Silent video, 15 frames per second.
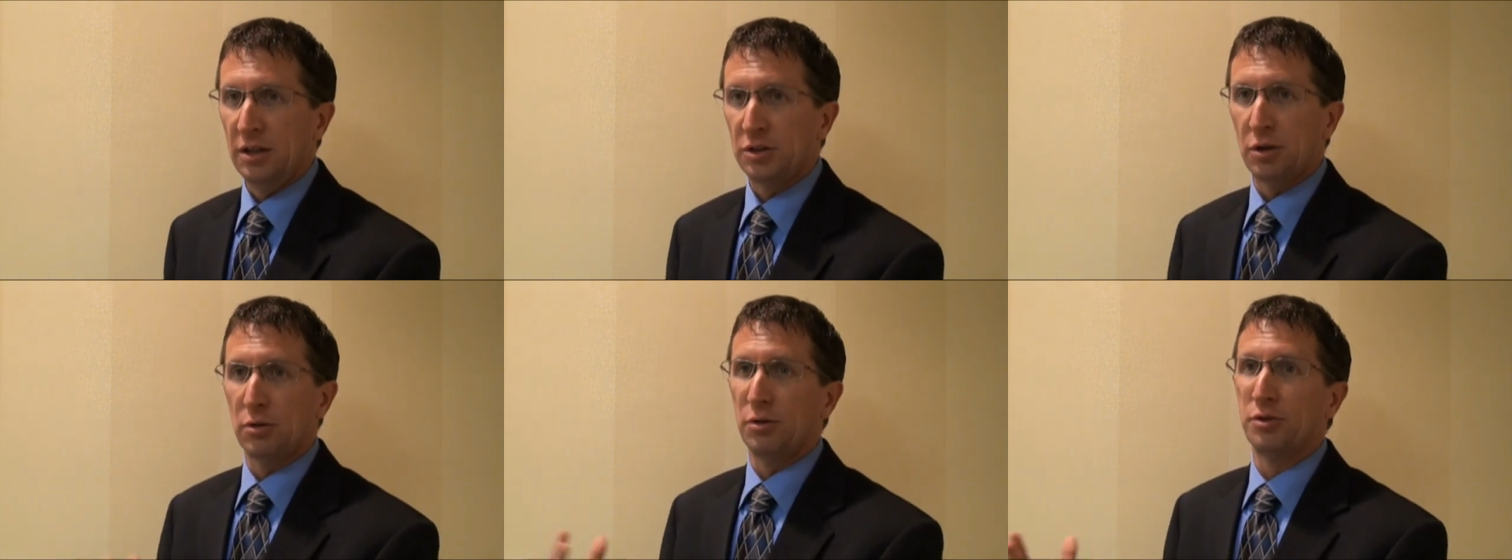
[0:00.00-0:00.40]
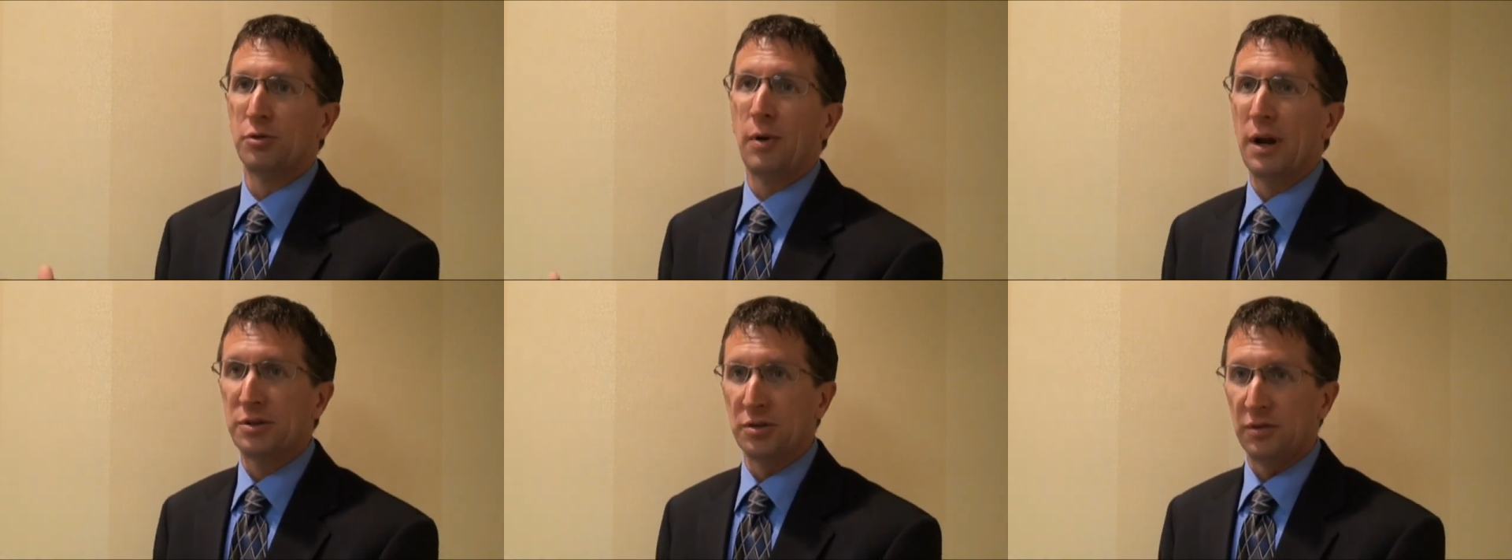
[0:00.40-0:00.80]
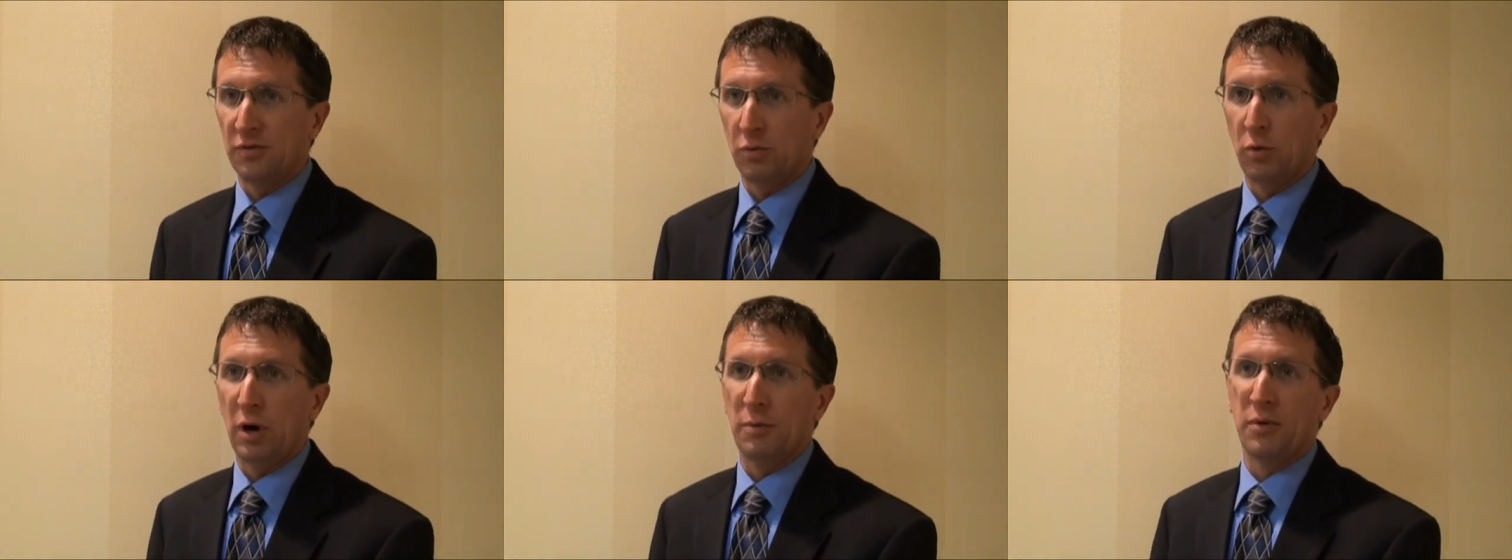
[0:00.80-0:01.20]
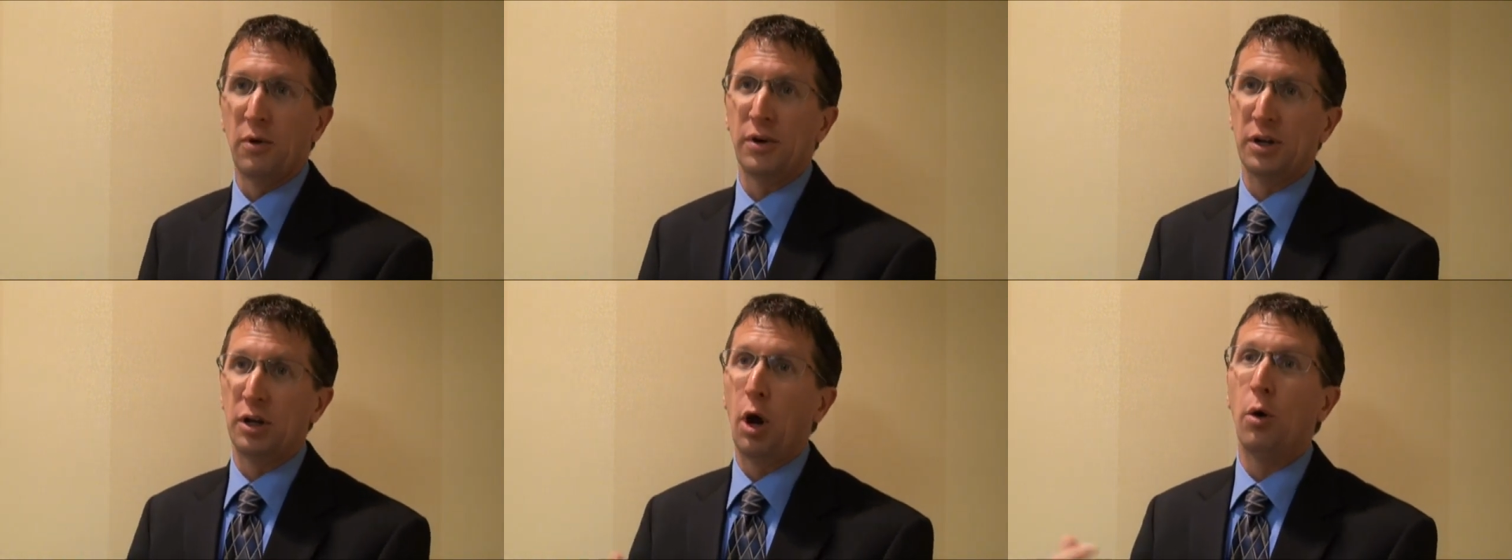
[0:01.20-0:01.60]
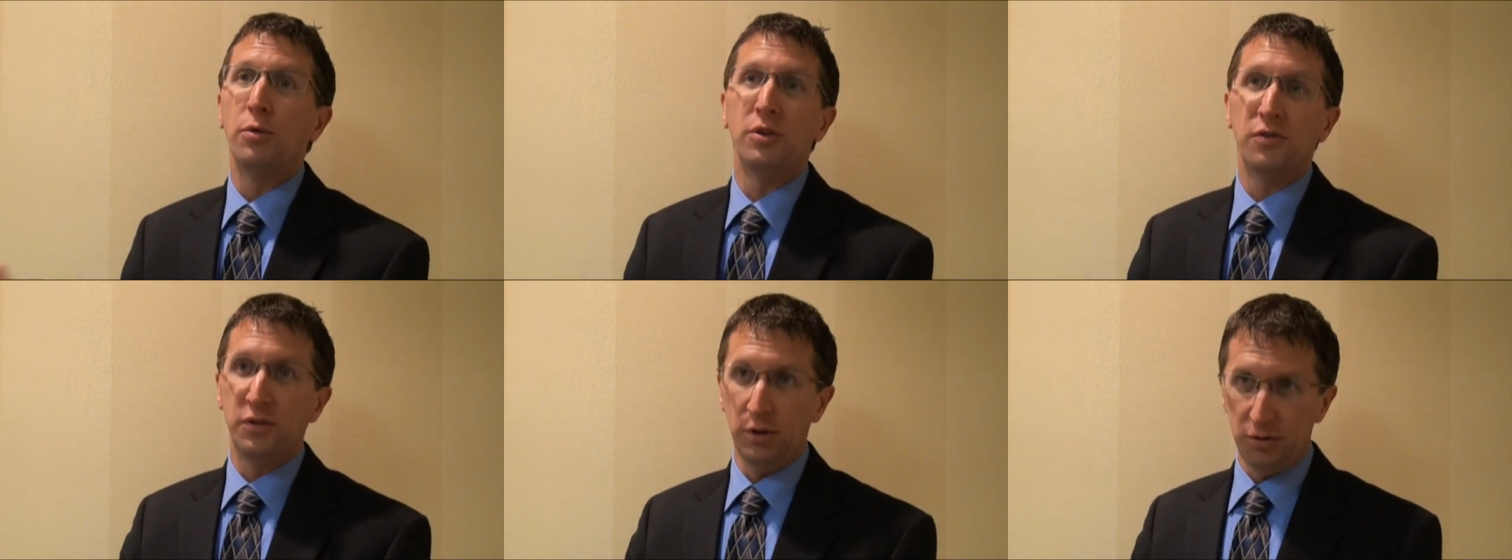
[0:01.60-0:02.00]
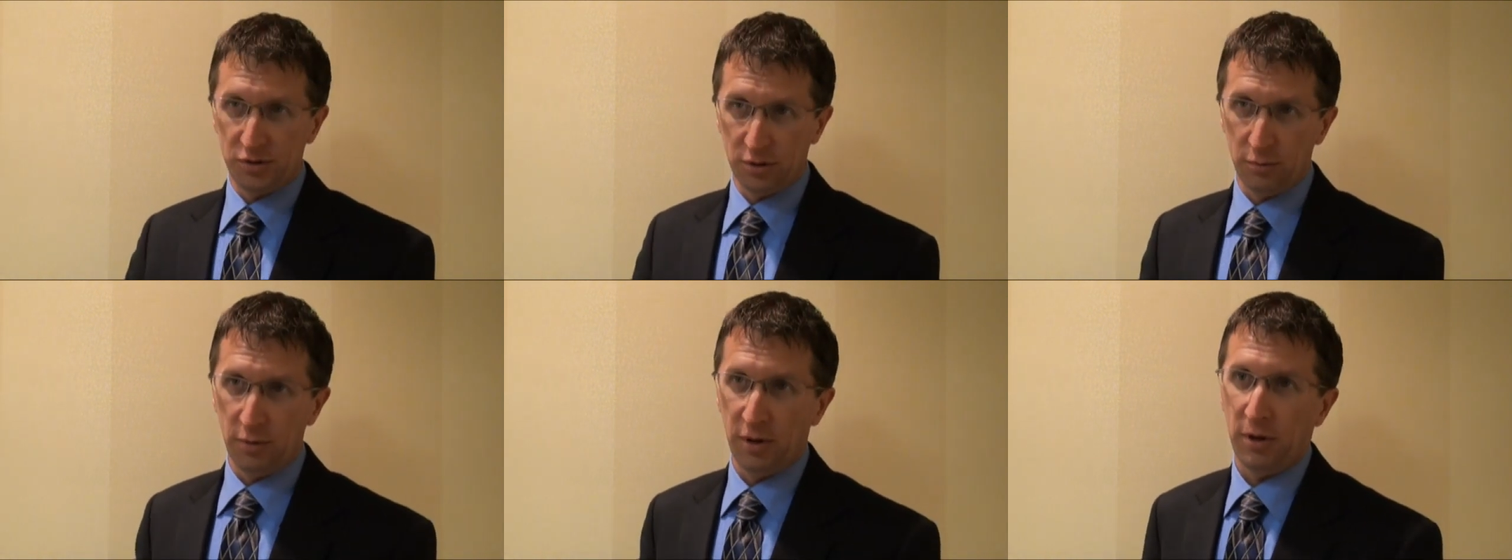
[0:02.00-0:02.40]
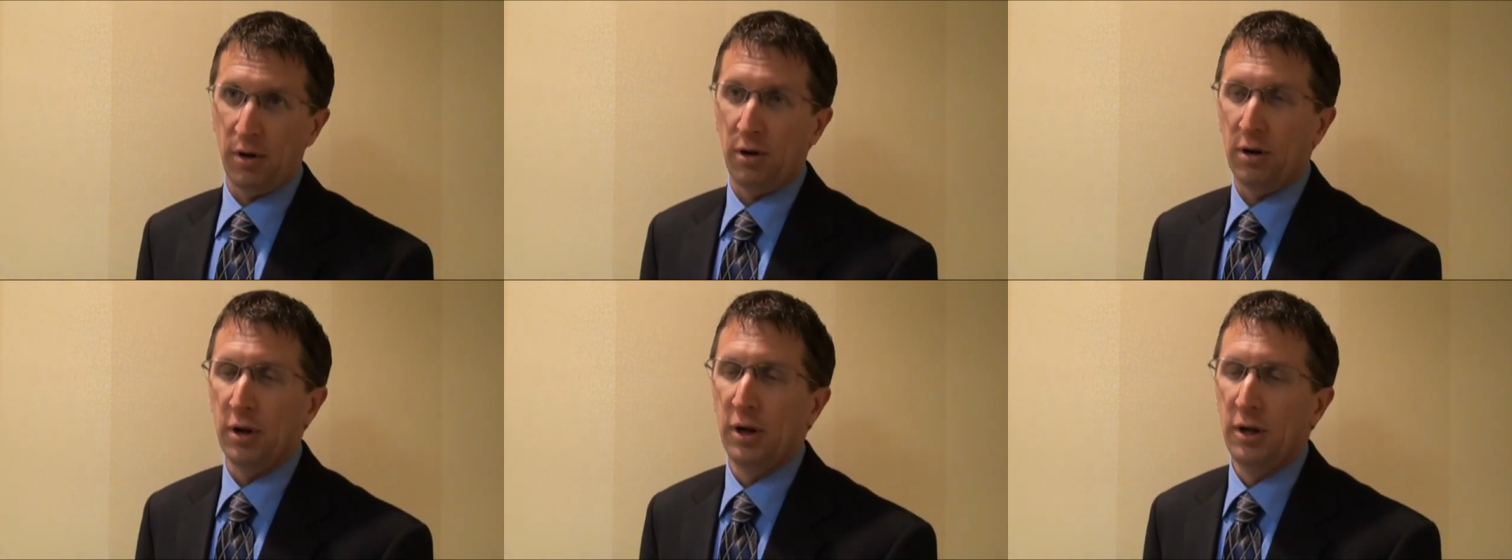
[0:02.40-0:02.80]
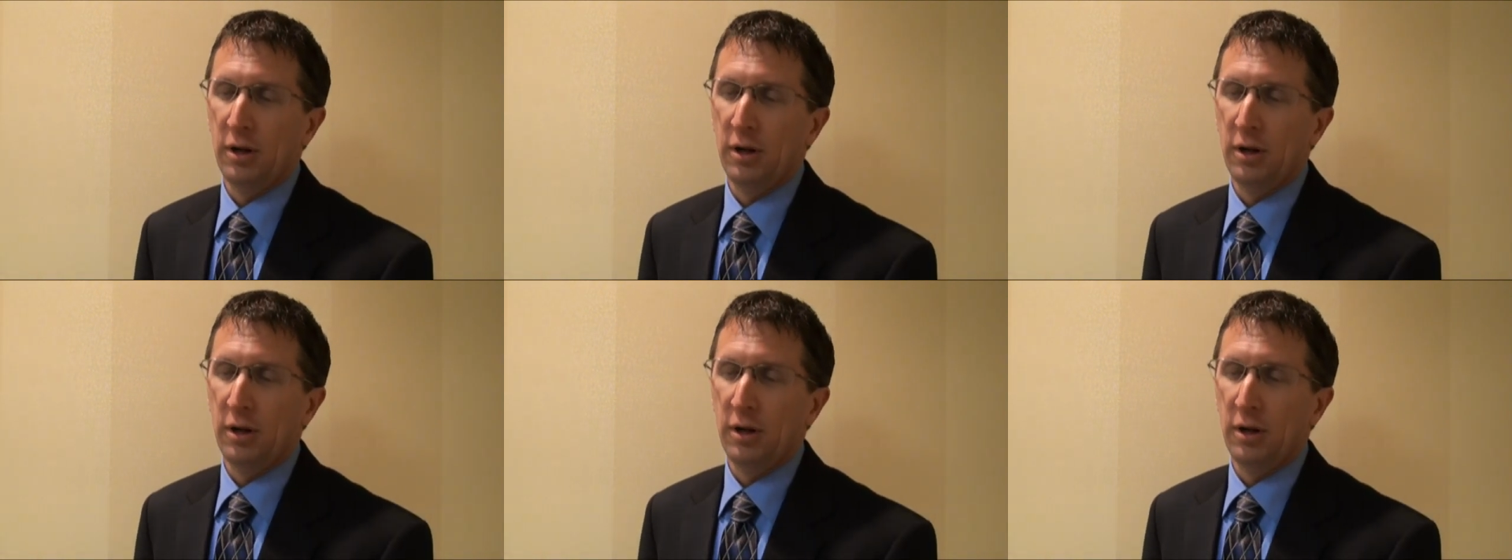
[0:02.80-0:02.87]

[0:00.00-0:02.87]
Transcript: internal direction for where we're going to go in the future with our,